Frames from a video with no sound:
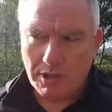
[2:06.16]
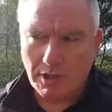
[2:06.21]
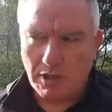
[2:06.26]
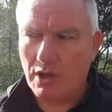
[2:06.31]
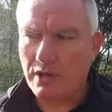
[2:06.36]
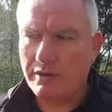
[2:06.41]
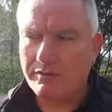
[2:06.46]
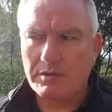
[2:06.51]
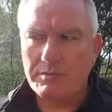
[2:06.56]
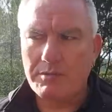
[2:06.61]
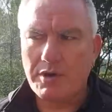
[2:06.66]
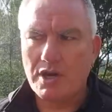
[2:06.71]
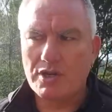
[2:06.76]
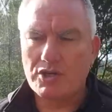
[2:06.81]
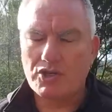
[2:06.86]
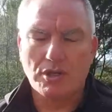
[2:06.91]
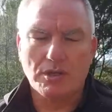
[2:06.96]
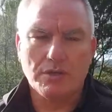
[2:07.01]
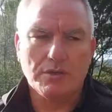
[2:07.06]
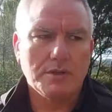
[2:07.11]
lot of
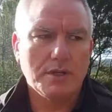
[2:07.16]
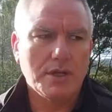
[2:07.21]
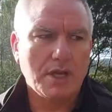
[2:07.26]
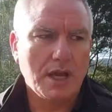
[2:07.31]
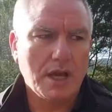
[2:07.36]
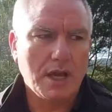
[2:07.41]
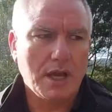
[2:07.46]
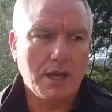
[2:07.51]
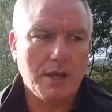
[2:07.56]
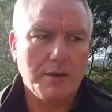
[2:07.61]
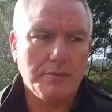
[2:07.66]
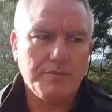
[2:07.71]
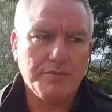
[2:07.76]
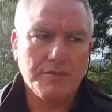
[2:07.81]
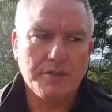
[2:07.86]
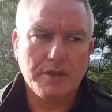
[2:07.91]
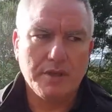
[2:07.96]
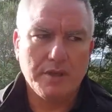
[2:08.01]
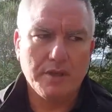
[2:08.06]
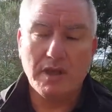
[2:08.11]
emotion,
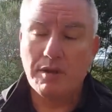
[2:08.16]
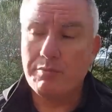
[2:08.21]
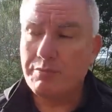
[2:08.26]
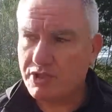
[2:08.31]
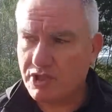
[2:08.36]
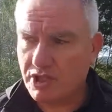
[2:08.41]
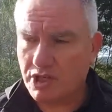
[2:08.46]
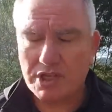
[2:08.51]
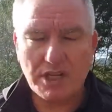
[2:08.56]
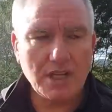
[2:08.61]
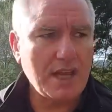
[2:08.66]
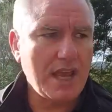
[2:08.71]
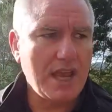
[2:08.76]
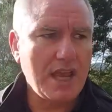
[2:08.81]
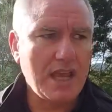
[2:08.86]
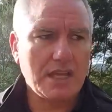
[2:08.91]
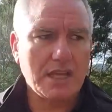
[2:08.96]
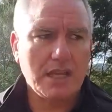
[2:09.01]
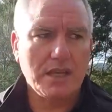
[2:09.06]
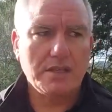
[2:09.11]
in particular
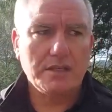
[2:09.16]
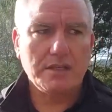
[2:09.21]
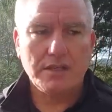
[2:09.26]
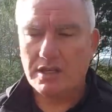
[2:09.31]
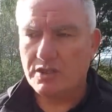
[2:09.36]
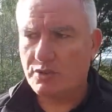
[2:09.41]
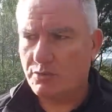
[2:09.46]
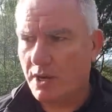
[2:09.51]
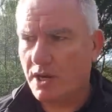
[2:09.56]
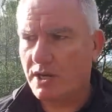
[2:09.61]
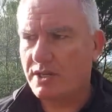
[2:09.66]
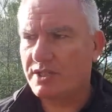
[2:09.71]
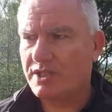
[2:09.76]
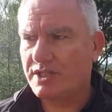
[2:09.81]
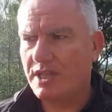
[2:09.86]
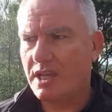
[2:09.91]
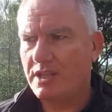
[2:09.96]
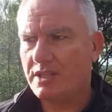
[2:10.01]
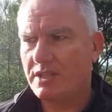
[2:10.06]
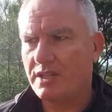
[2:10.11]
anger as well as
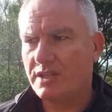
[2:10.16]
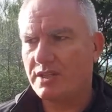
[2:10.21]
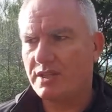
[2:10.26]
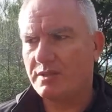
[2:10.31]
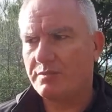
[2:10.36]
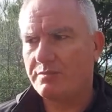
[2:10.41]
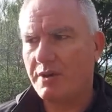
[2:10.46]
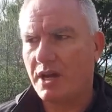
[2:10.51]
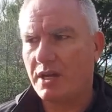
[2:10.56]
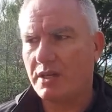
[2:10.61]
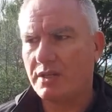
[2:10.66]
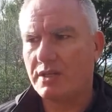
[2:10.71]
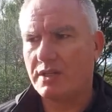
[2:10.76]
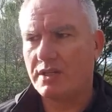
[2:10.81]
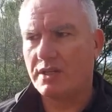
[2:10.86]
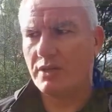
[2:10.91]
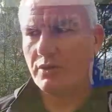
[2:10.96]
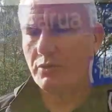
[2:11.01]
sadness, but there